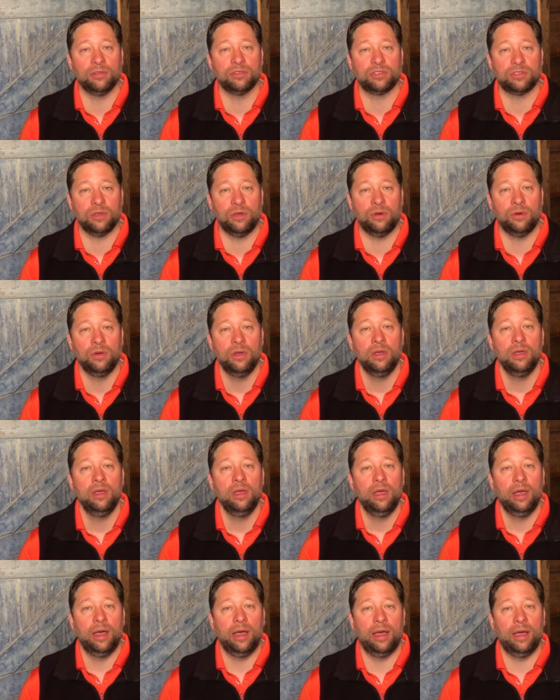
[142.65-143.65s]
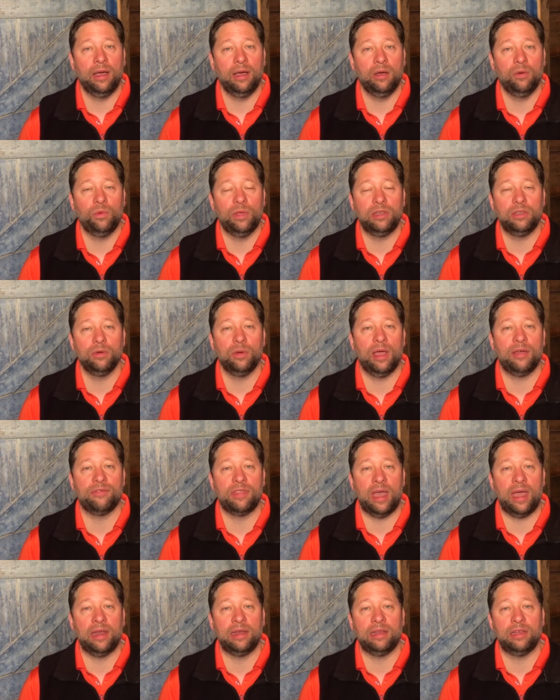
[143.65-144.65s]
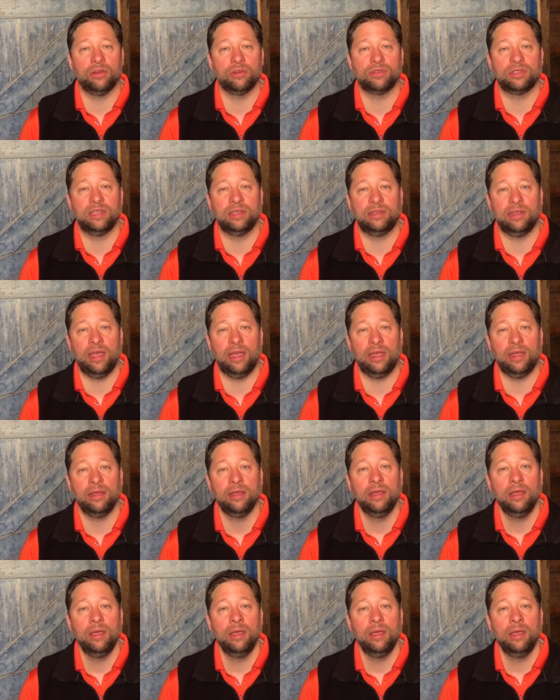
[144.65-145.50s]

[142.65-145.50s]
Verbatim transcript: So uh, we do have that here today.